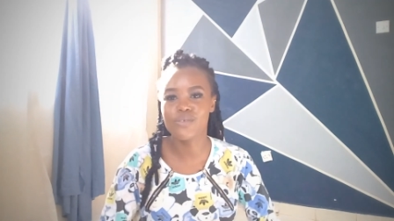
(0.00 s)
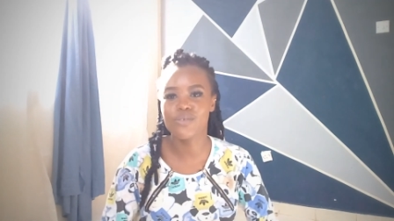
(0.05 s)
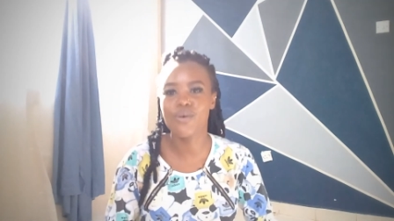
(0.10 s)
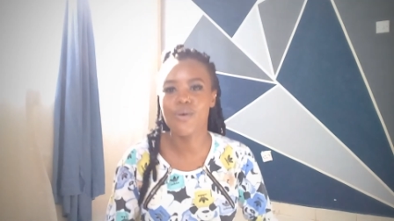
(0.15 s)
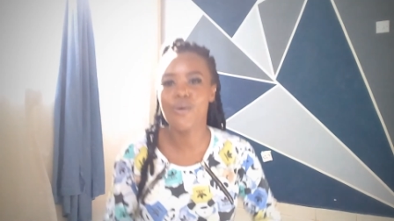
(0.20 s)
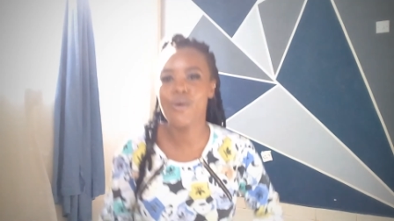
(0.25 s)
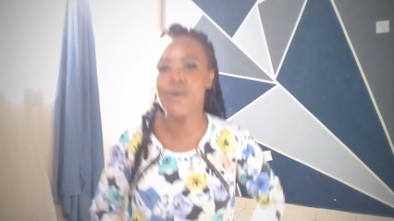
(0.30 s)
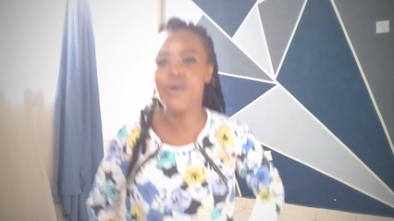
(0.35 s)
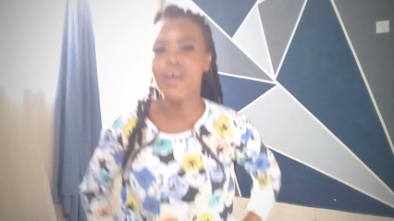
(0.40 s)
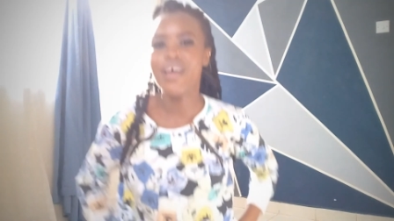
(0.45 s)

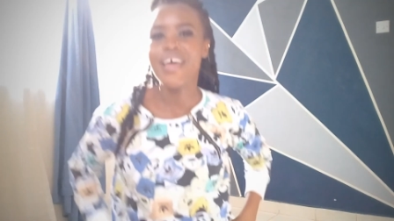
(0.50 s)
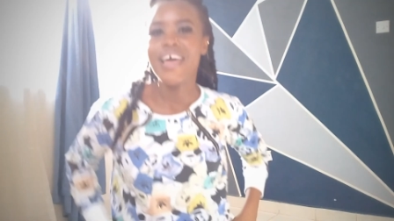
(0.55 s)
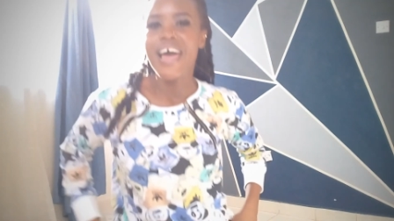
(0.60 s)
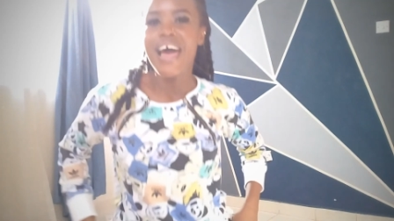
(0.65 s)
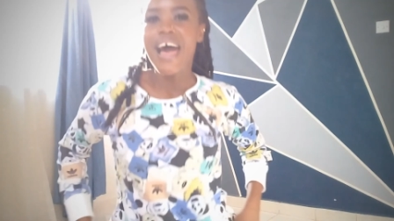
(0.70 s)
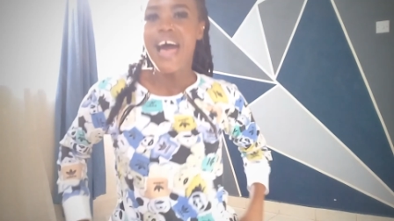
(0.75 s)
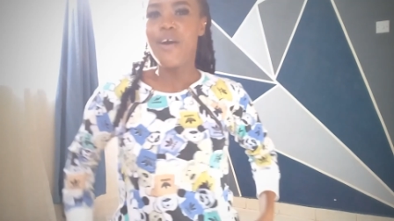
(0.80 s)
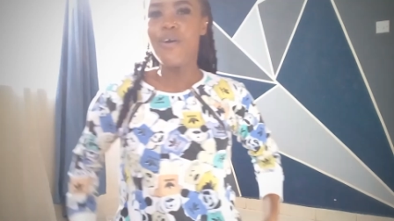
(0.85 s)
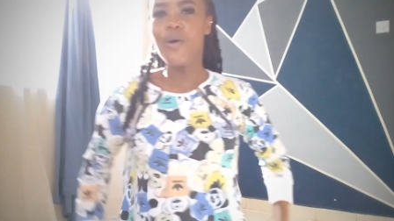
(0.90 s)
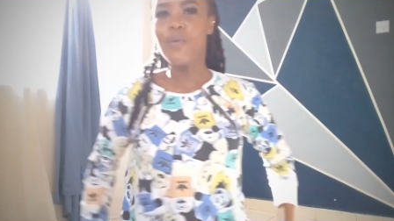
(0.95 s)
So
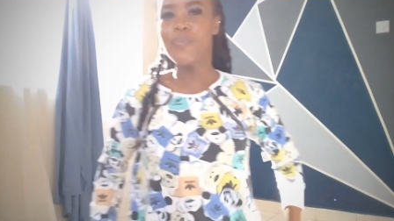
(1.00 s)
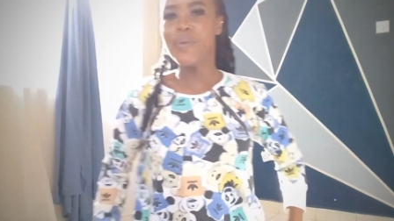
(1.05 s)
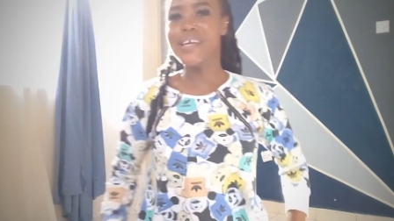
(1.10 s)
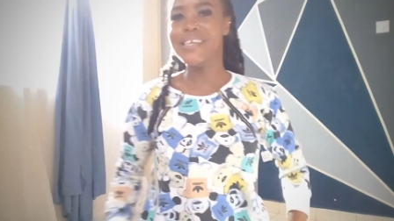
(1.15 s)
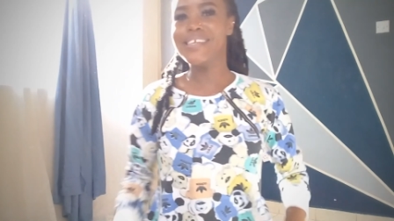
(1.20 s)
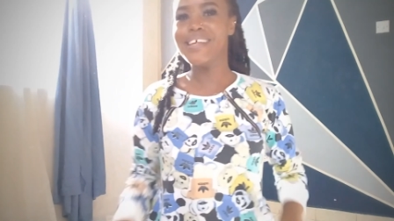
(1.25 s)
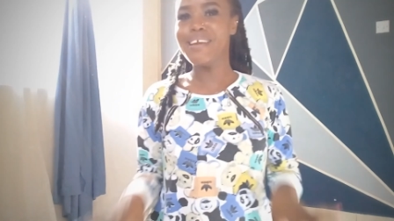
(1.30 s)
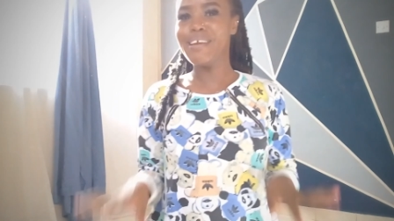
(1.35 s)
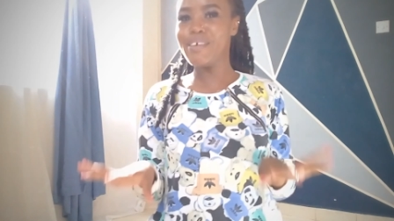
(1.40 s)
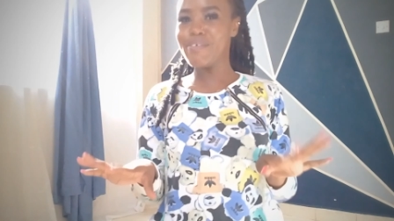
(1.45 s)
I hope I
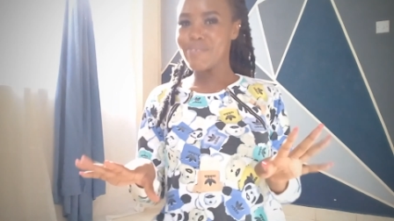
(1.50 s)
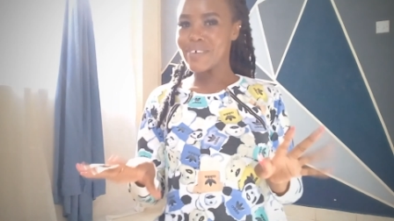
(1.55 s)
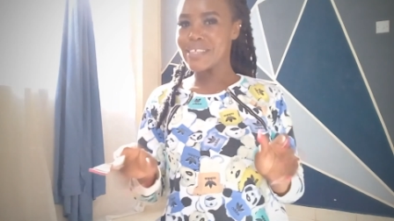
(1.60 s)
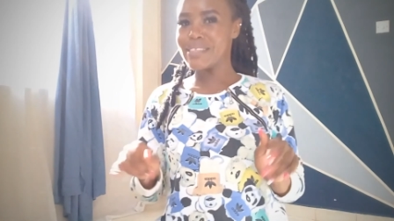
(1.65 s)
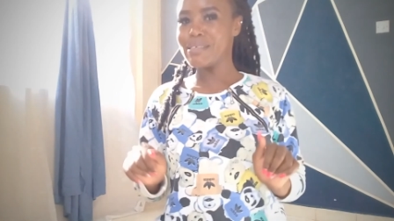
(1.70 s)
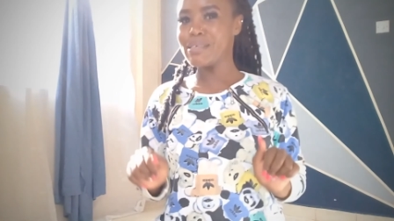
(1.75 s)
deliver